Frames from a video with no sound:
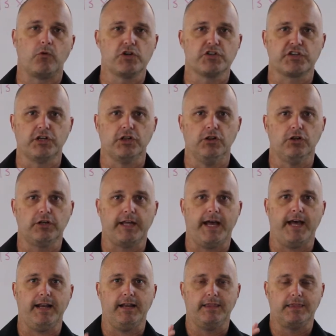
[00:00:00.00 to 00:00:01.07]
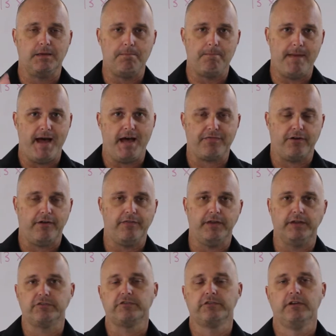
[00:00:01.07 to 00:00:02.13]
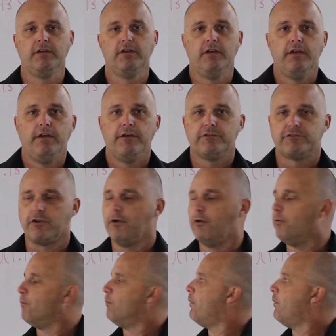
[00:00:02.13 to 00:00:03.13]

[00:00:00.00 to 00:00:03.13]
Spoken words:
We're just going to look at the math on this. So